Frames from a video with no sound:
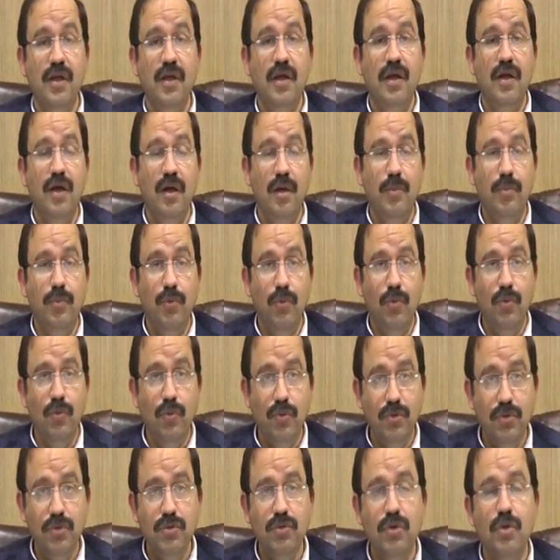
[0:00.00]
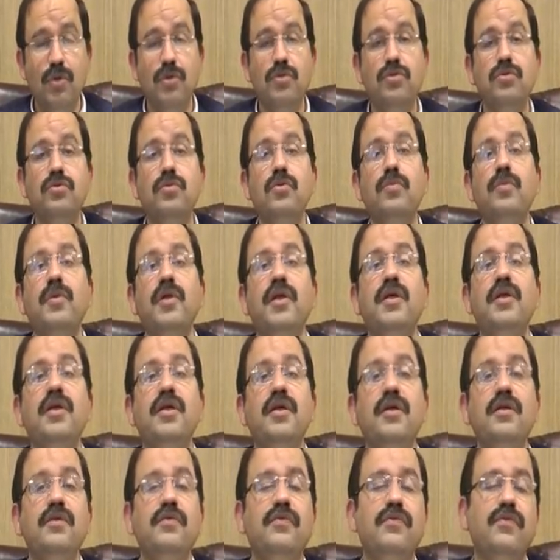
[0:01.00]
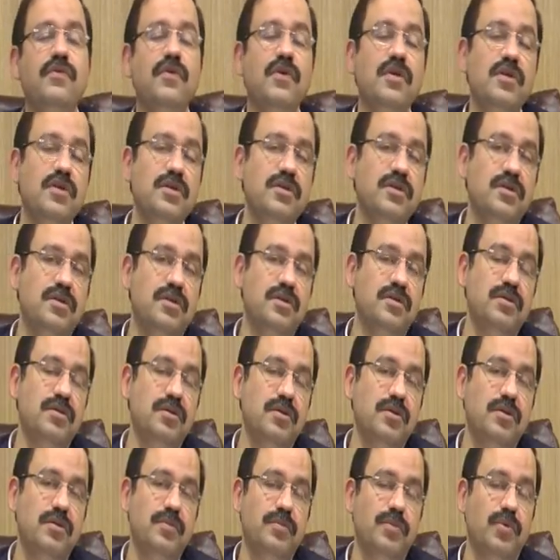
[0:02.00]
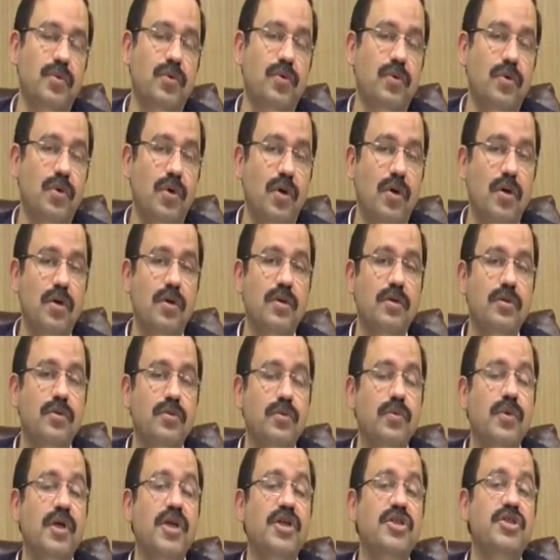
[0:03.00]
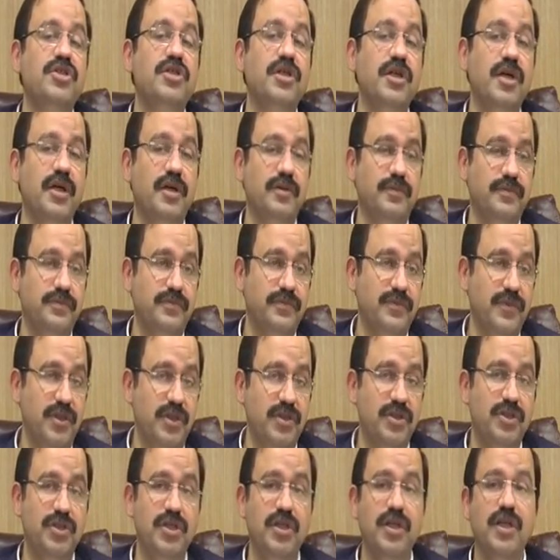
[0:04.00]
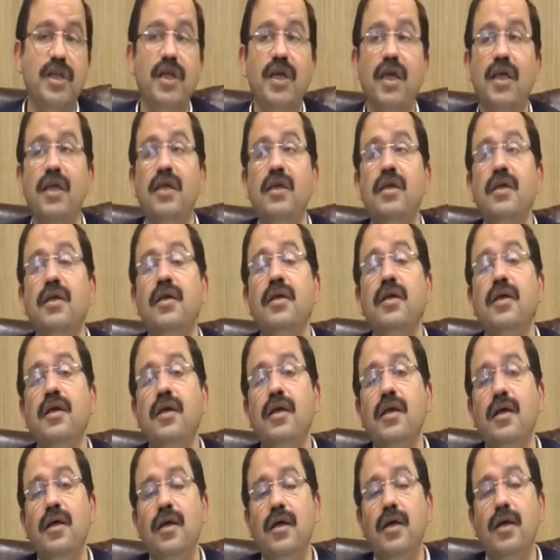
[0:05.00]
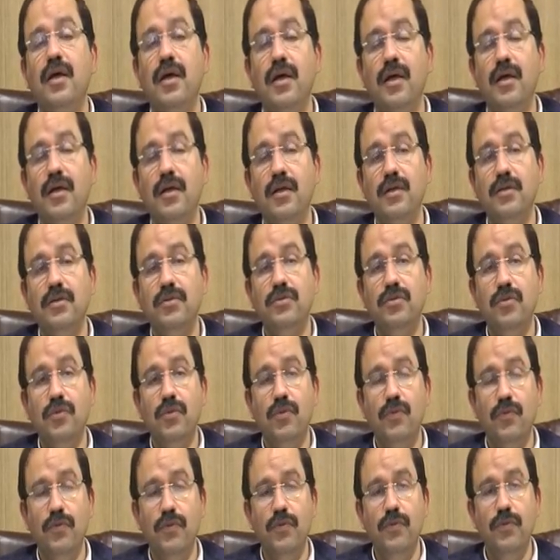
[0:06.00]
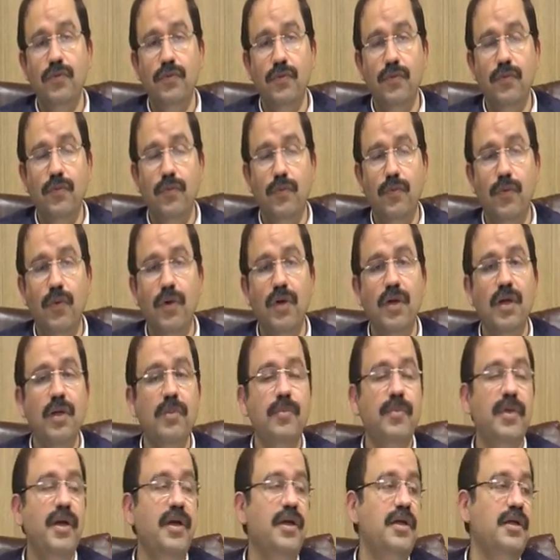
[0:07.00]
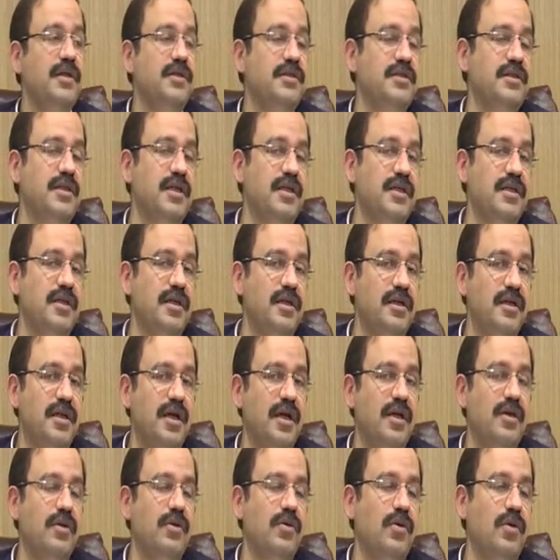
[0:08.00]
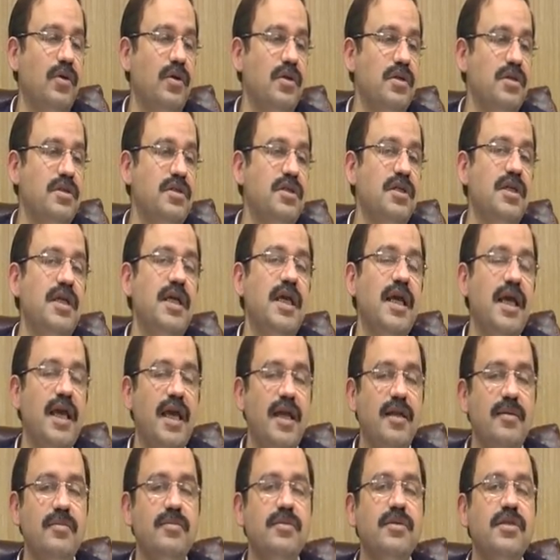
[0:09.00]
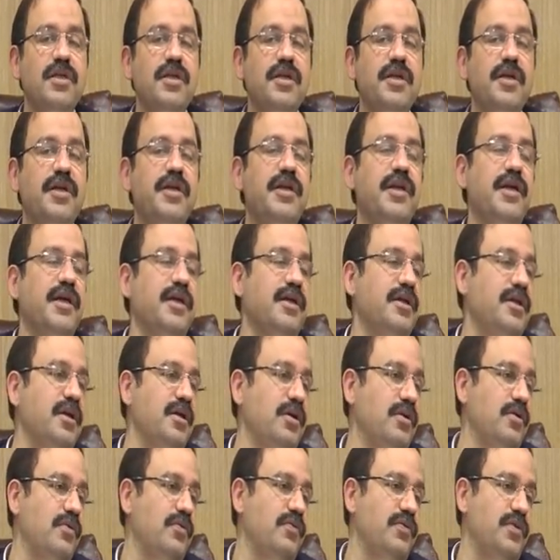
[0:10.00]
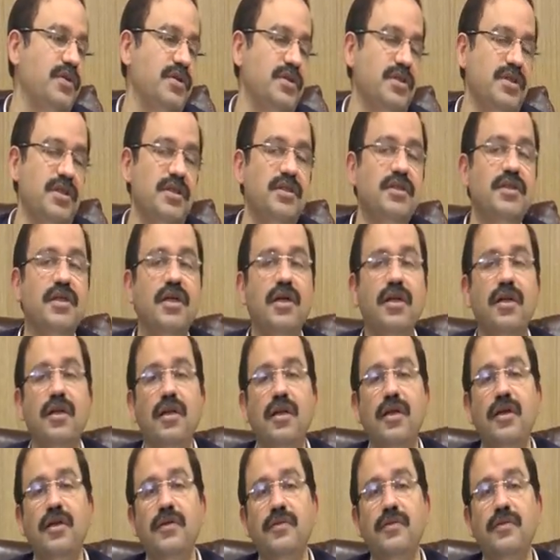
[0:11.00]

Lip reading: Apollo is also bringing first proton to Asia in Chennai. So what I meant is that the technology helps in detecting of disease early,